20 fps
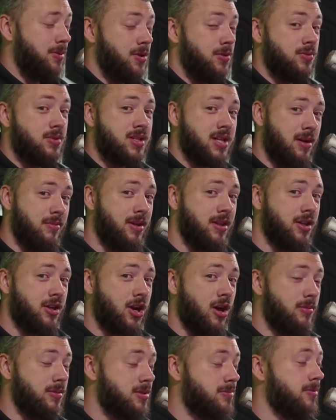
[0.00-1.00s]
you? Tell me in the
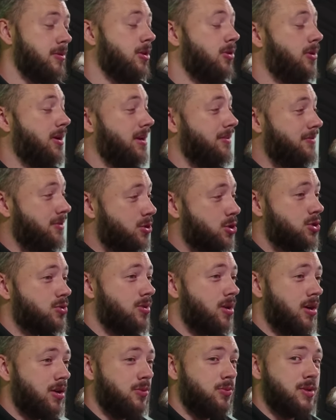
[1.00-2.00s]
comments below. And if you're
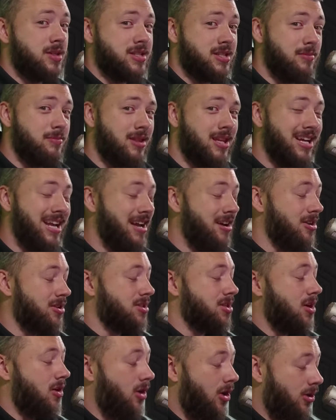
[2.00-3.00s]
struggling with something
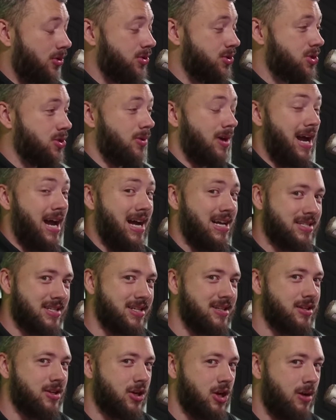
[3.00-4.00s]
else, also ask
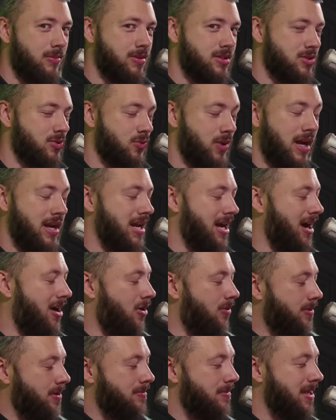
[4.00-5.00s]
in the comments away.
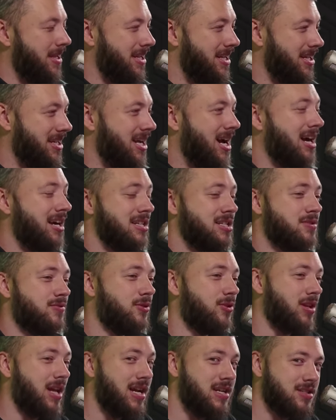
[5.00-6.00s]
I'll be making guides
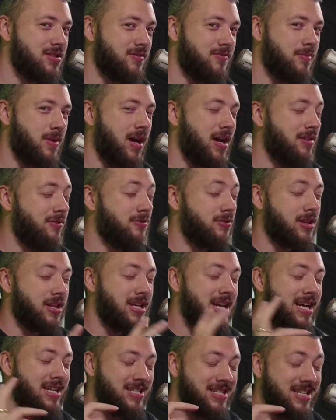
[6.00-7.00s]
for Lies of Pi for the
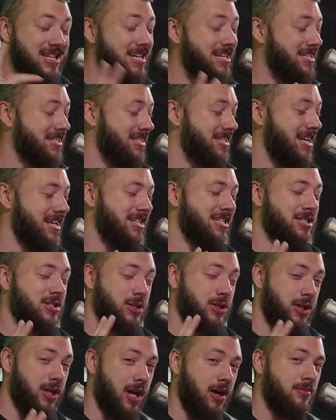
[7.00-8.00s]
next 8 days
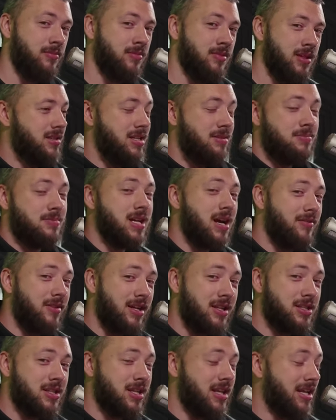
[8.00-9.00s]
to come. Deep diving
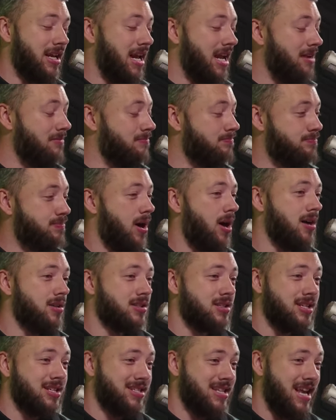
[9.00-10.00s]
into the game,
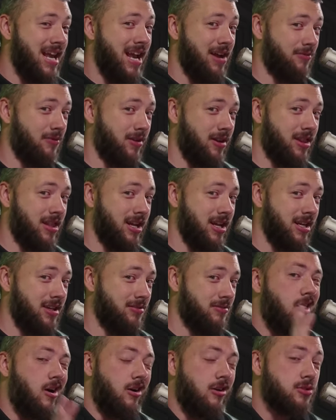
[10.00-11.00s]
bosses, everything.
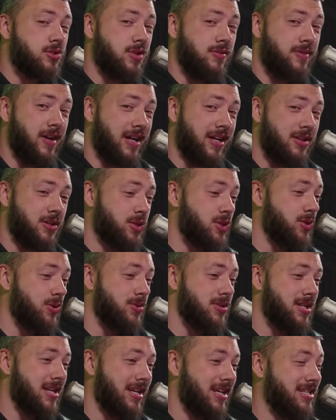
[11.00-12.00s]
Also, if I get your
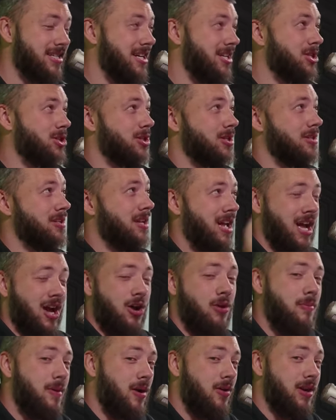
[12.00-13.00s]
Souls-like attention, how
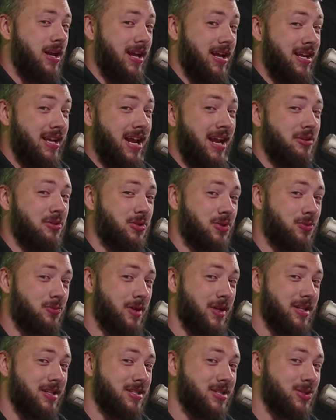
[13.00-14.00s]
about an Elden
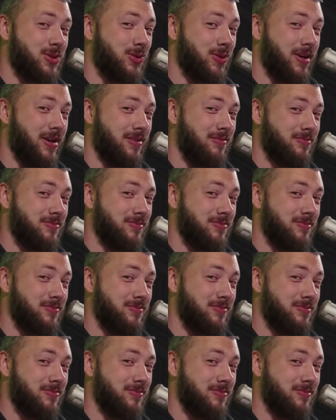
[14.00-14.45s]
Ring story?